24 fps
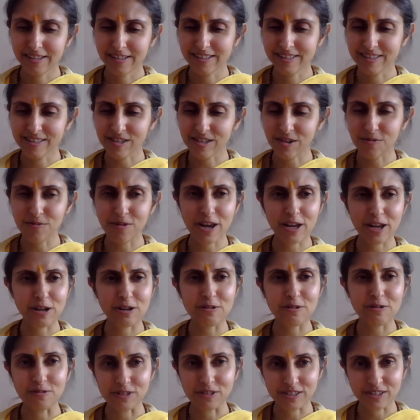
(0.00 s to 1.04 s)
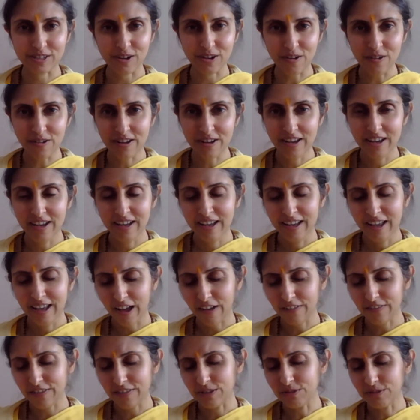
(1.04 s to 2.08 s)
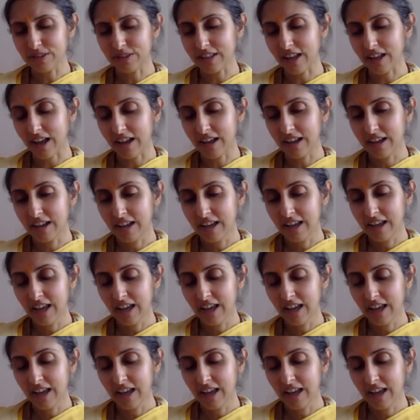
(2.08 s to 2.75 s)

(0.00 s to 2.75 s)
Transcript: he's a recluse, Avaduta.